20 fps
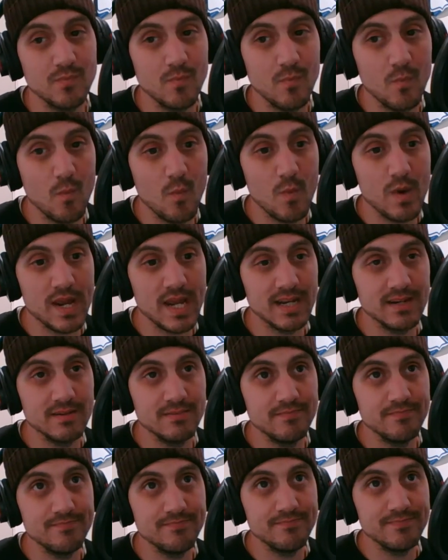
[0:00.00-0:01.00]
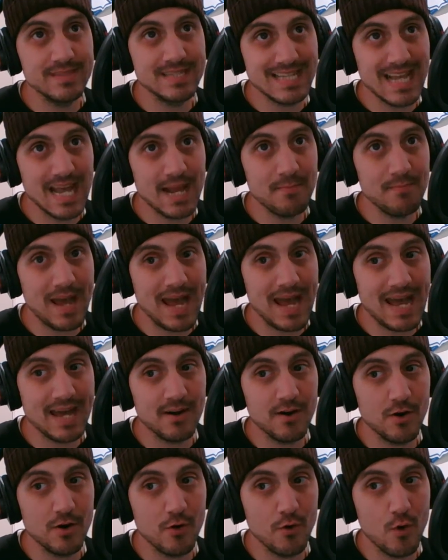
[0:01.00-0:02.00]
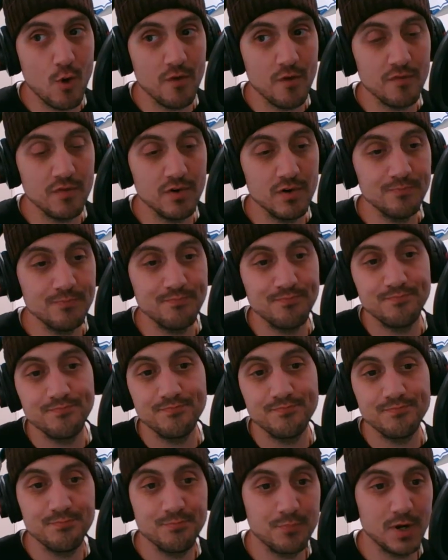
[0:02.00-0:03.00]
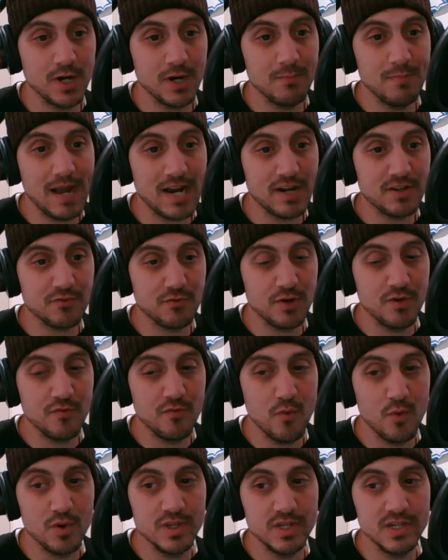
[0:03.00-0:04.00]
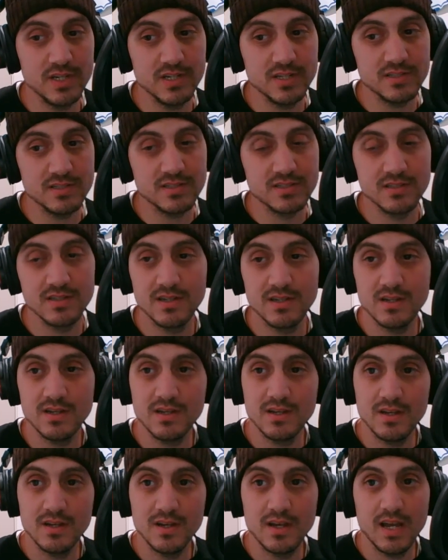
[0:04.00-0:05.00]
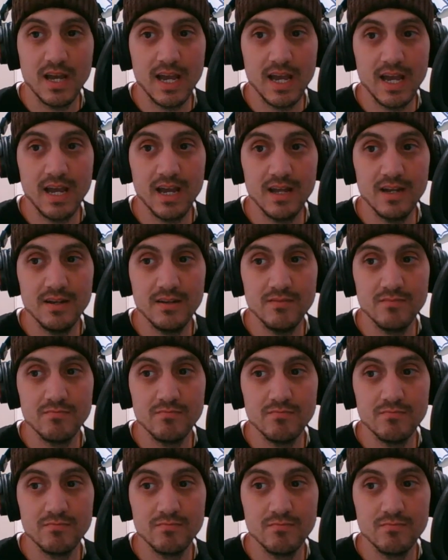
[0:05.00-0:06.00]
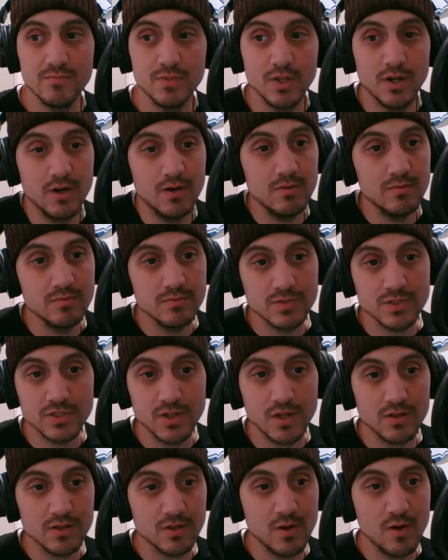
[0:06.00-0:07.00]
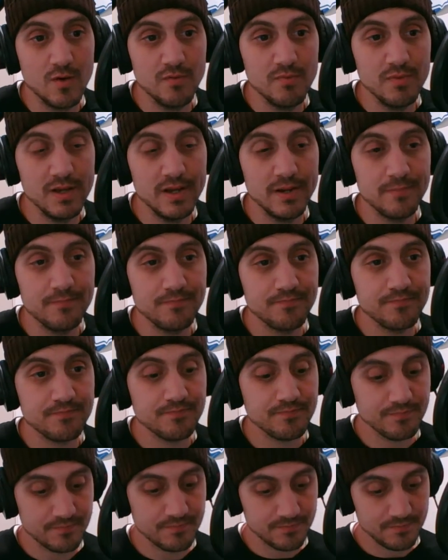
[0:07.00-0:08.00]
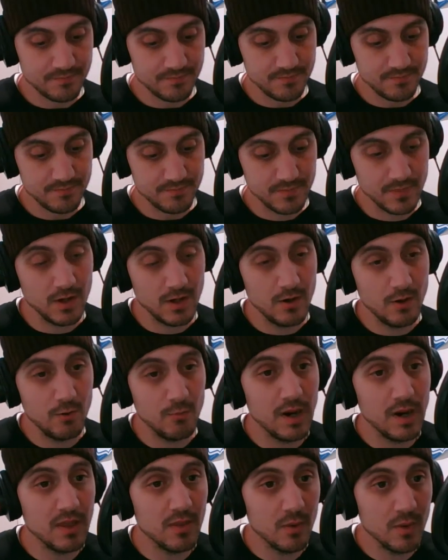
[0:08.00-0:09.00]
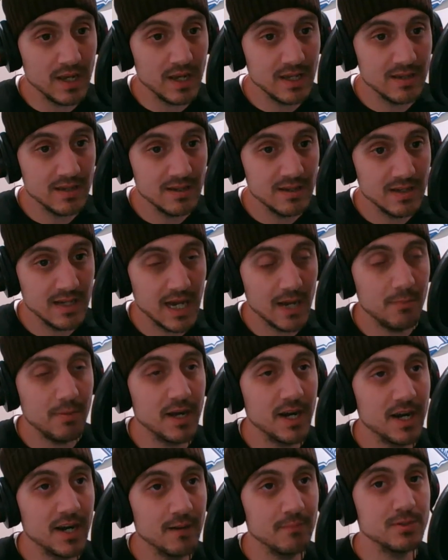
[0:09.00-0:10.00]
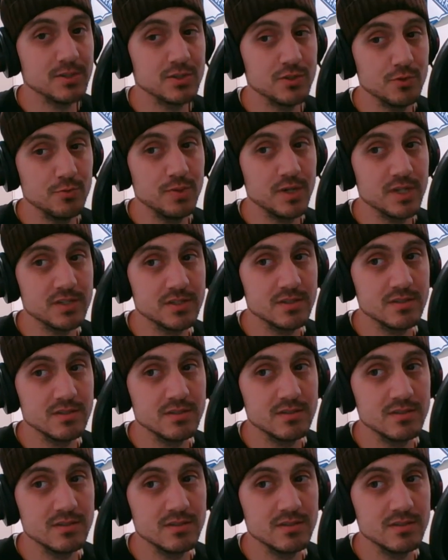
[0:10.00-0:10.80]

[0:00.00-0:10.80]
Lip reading: We can stand pat on our offer, bring him back 3 or 4 years, and, start to go from there. Oh, by the way, how about a number 2 pitcher?